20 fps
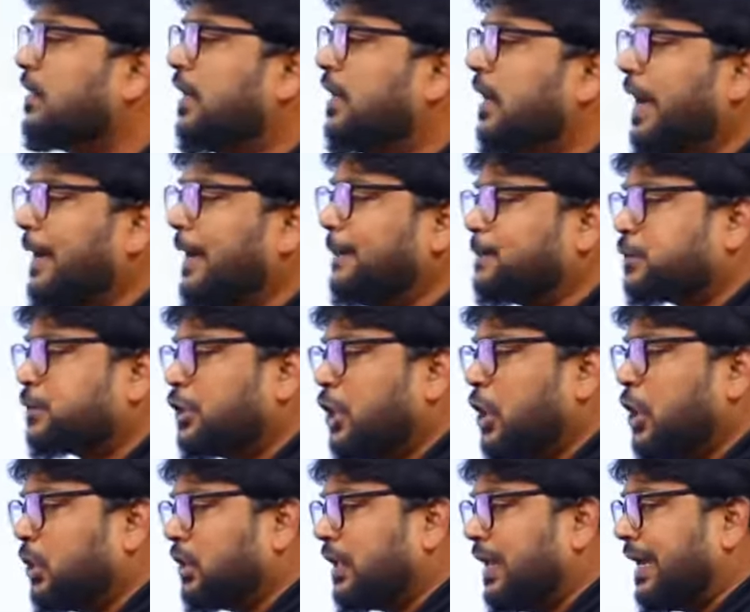
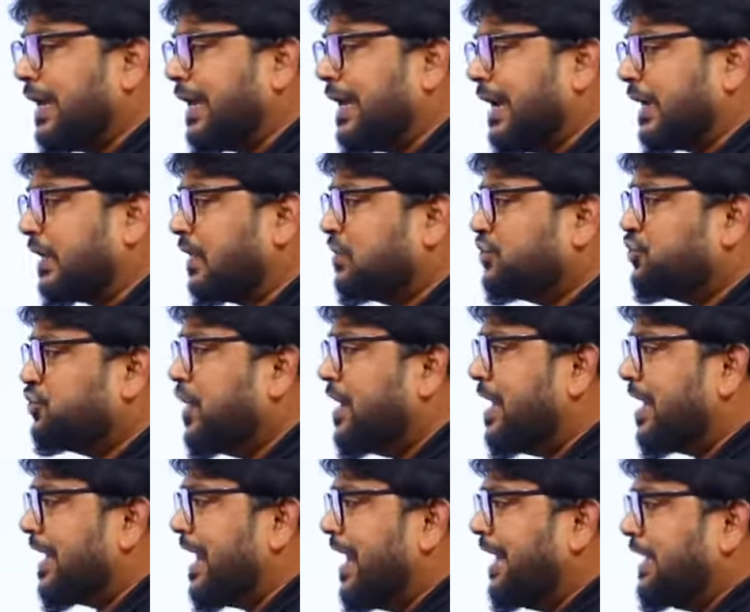Absolutely correct.
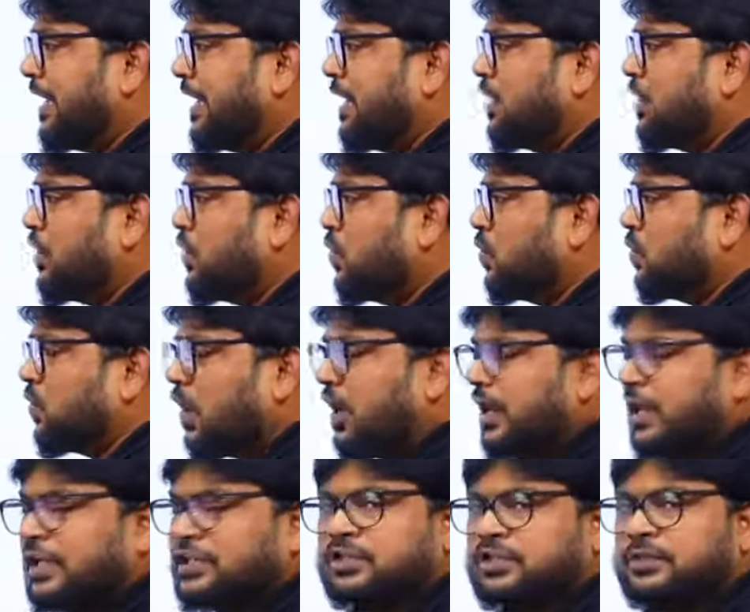Generating new knowledge.